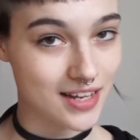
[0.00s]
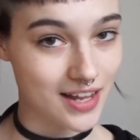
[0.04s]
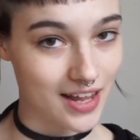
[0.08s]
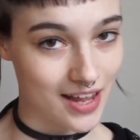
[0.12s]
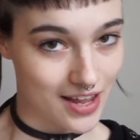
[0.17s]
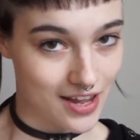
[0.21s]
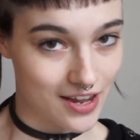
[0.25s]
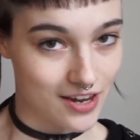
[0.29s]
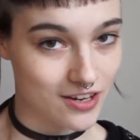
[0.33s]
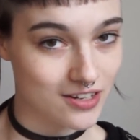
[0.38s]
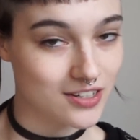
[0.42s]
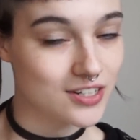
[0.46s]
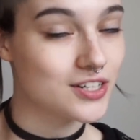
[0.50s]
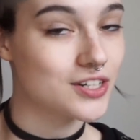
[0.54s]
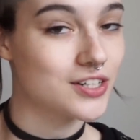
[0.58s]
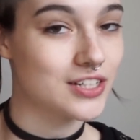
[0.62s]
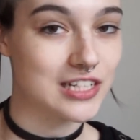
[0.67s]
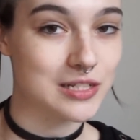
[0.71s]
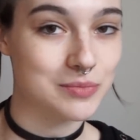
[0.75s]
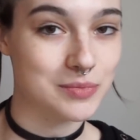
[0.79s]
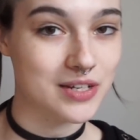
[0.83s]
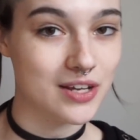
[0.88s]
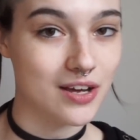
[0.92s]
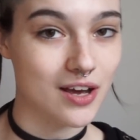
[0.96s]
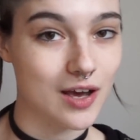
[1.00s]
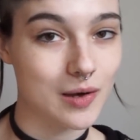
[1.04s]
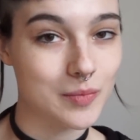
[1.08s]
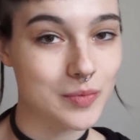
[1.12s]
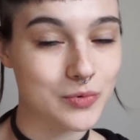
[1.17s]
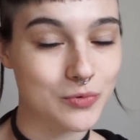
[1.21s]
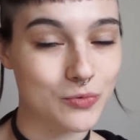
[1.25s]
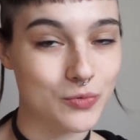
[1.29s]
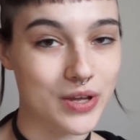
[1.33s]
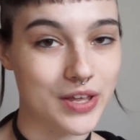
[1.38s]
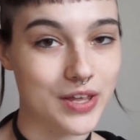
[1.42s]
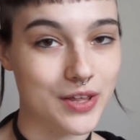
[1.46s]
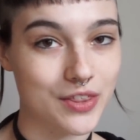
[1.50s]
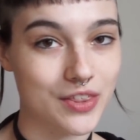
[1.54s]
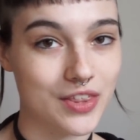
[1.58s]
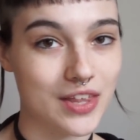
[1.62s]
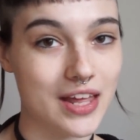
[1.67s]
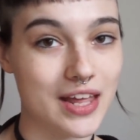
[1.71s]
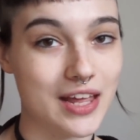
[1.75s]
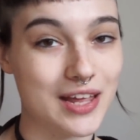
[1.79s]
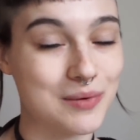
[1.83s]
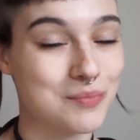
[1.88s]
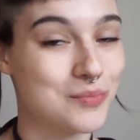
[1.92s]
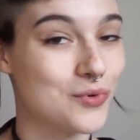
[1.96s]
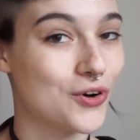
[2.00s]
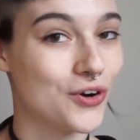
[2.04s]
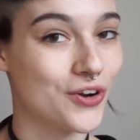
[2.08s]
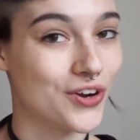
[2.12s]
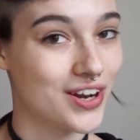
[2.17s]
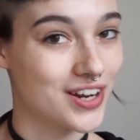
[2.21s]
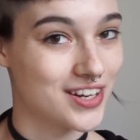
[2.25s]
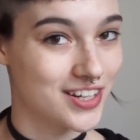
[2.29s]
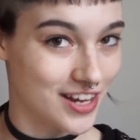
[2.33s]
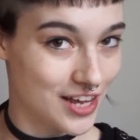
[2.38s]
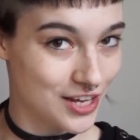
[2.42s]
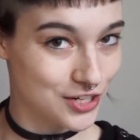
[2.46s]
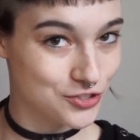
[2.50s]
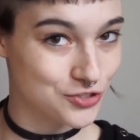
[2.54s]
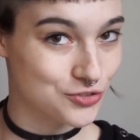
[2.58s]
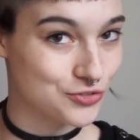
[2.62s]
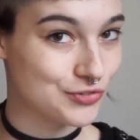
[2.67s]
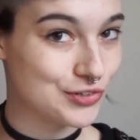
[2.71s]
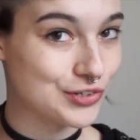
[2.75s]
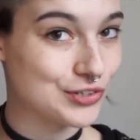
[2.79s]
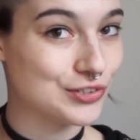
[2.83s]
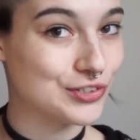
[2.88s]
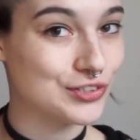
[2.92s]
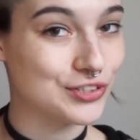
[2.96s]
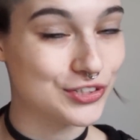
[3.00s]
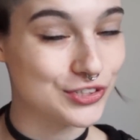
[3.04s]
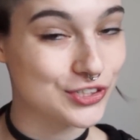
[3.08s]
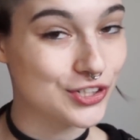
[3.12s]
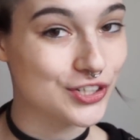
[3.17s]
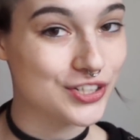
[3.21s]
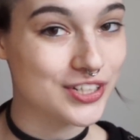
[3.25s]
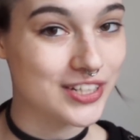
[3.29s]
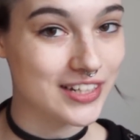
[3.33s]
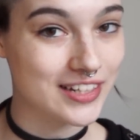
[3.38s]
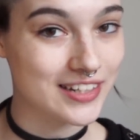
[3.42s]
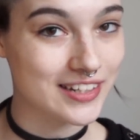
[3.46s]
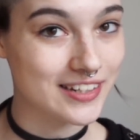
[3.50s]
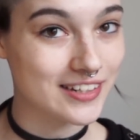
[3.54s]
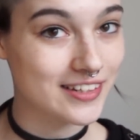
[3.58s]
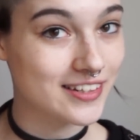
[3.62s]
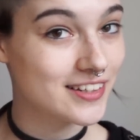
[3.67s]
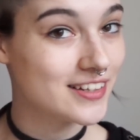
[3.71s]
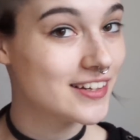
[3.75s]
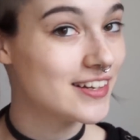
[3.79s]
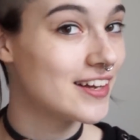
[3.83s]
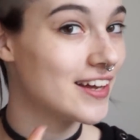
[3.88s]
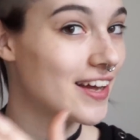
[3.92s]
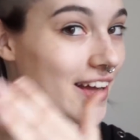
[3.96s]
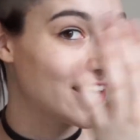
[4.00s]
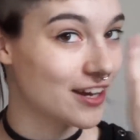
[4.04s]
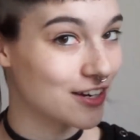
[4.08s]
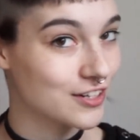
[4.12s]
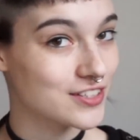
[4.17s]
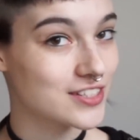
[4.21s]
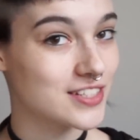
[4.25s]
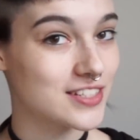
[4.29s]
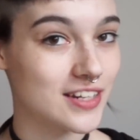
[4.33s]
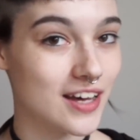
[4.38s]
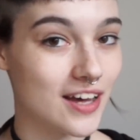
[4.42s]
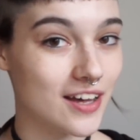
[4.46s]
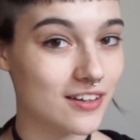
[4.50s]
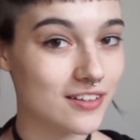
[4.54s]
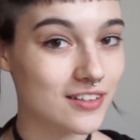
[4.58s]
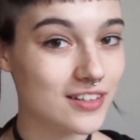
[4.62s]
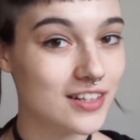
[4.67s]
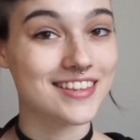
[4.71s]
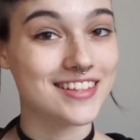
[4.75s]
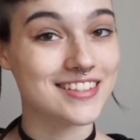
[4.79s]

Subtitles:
Hair hooked me up with a more natural looking hairstyle.